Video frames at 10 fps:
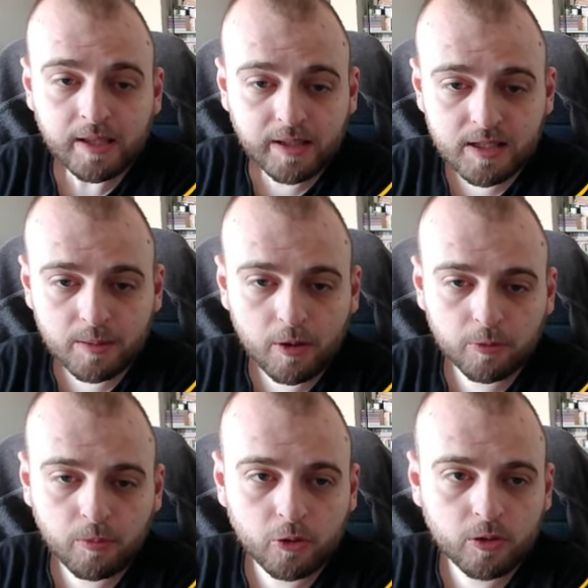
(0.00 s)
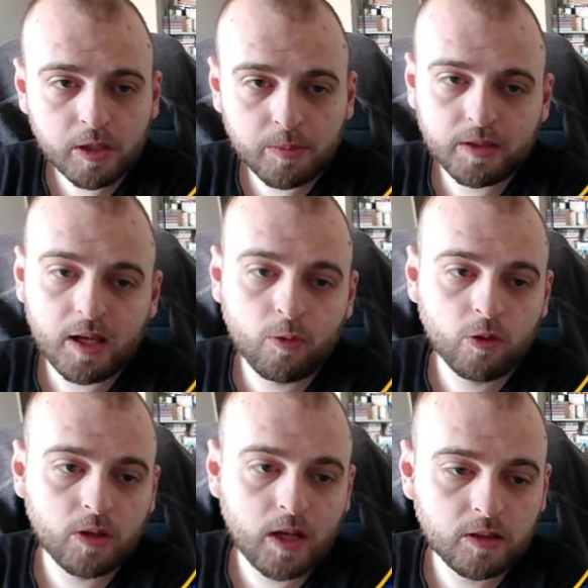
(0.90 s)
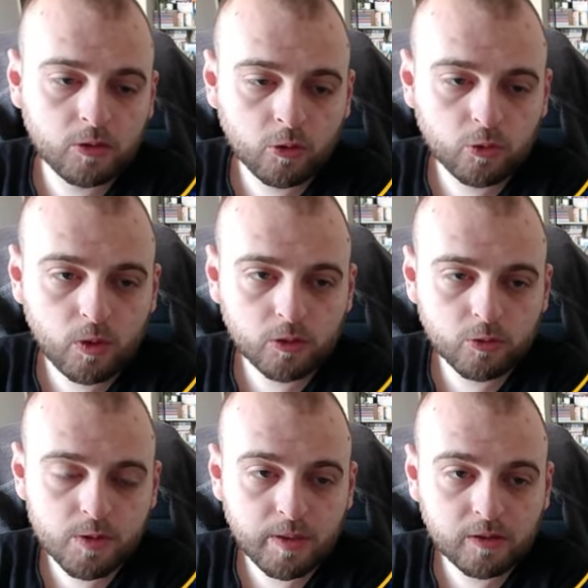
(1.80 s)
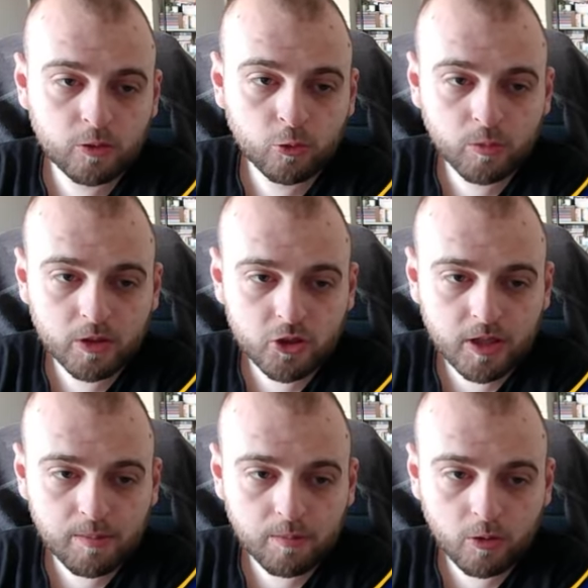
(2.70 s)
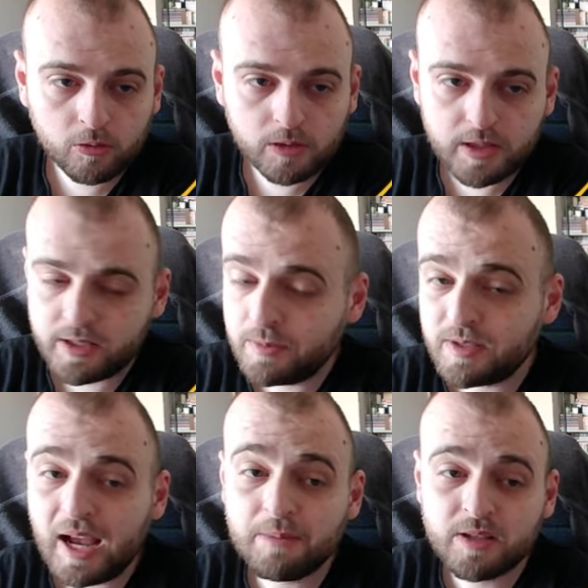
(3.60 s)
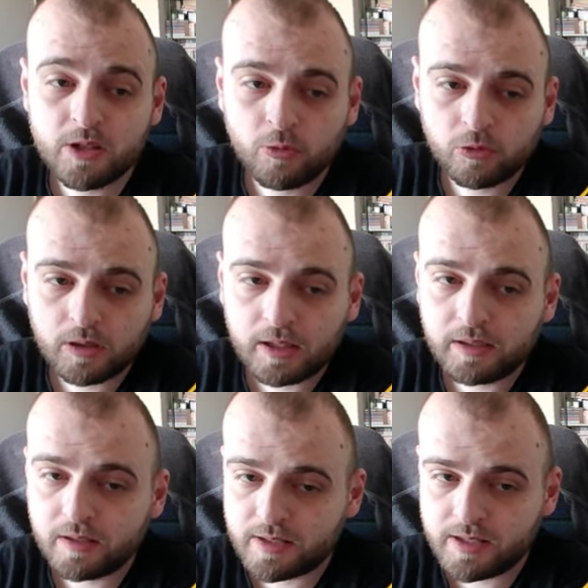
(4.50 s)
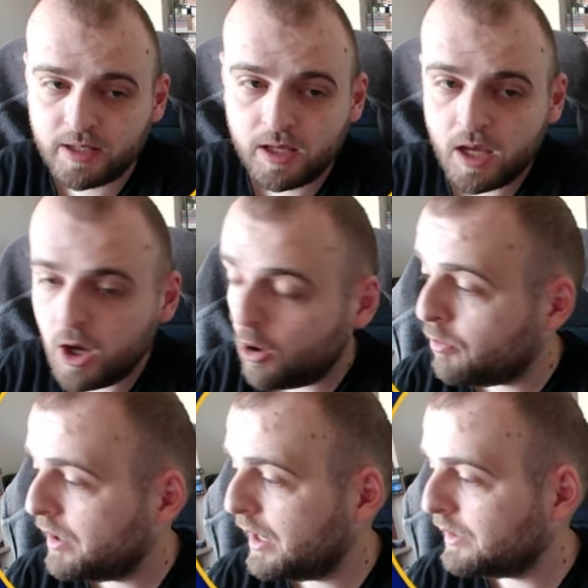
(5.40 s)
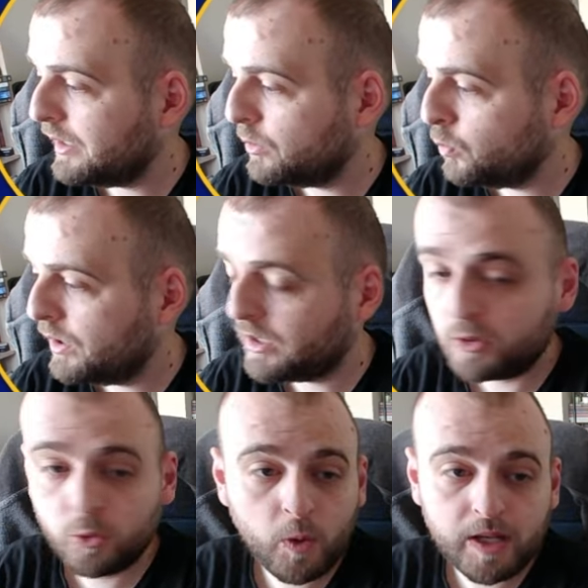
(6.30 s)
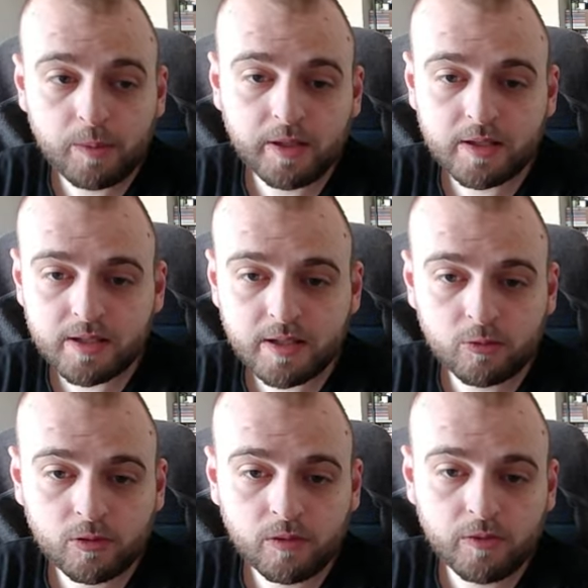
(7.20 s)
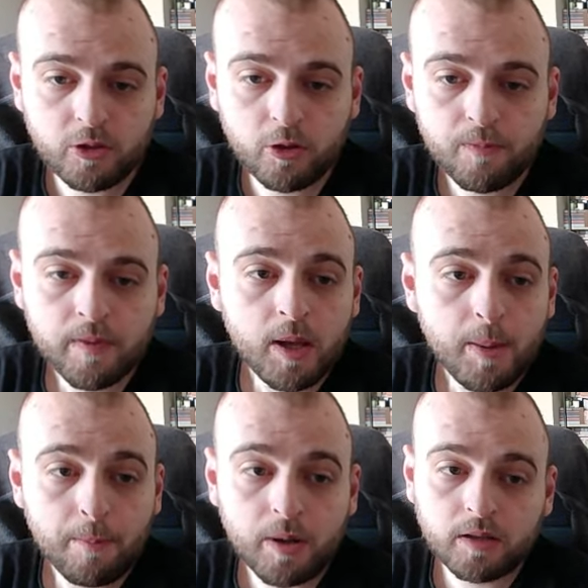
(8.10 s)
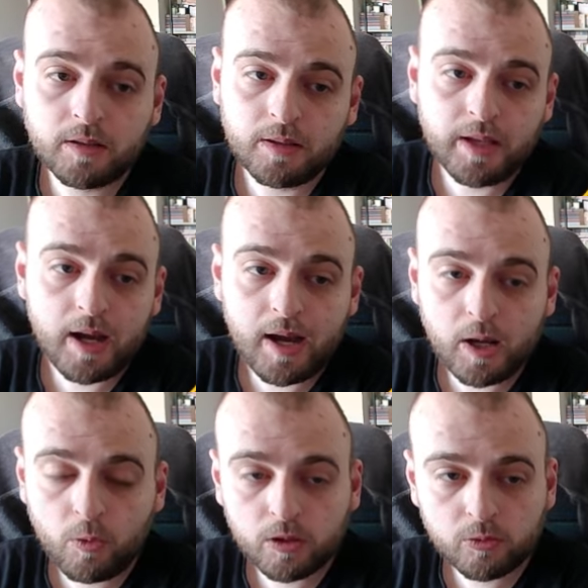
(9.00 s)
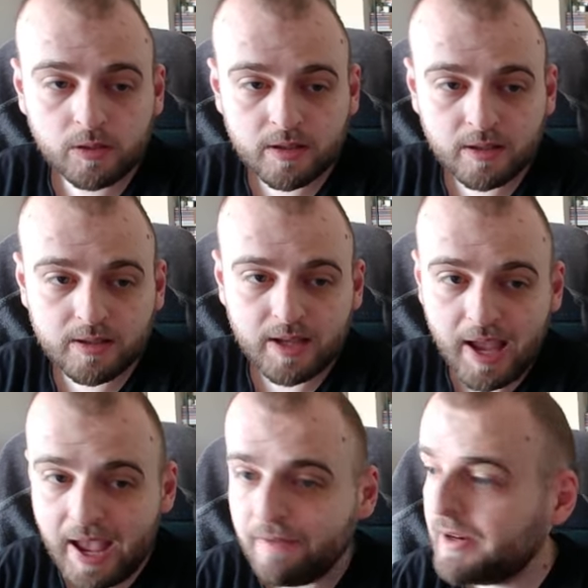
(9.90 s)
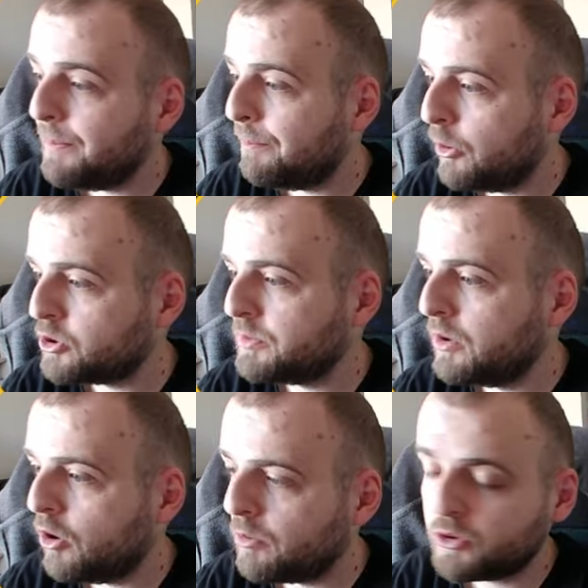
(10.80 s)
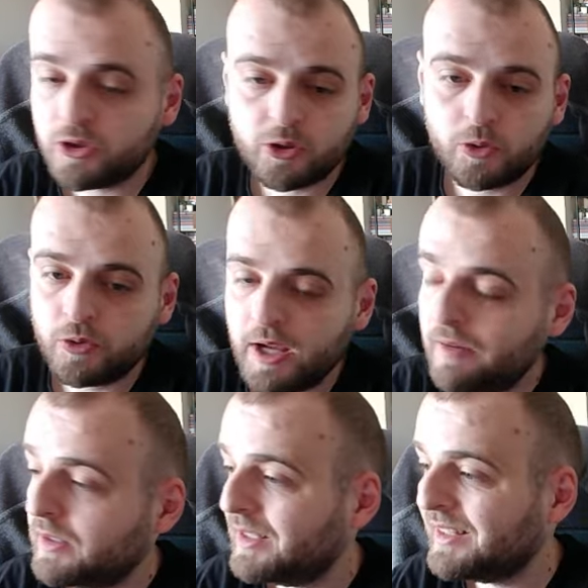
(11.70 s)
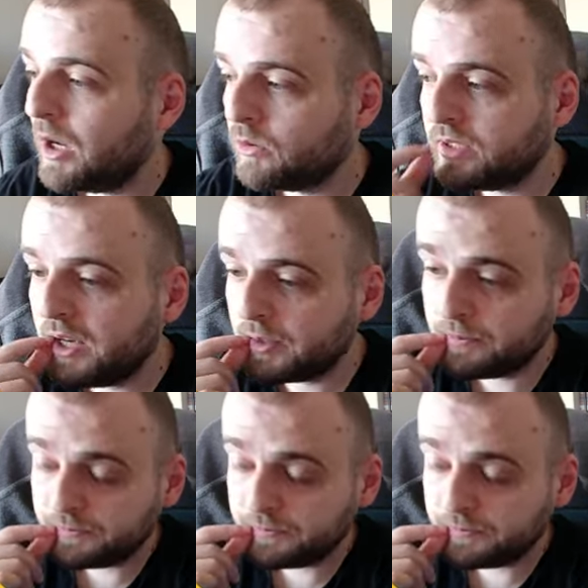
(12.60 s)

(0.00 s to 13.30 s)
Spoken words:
That's about Bodo Glimt. I don't want to spend too much time on these teams. I'm still on the letter C. Oh my god, and we're 20 minutes into the video. But yeah, I want to discuss every possible option so you have it down there.